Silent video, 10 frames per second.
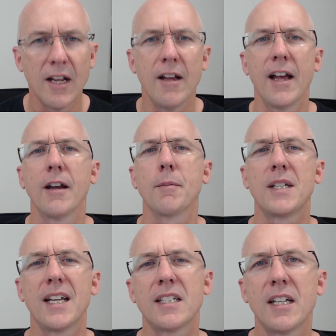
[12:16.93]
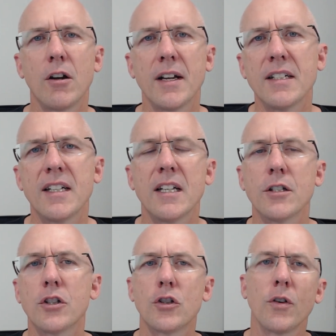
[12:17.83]
And I'm testing ideas
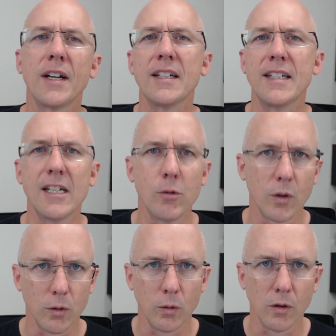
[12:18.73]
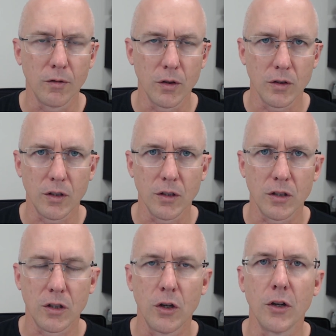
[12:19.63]
to try and deal with all of those
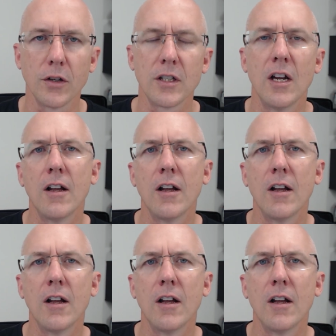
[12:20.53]
concerns.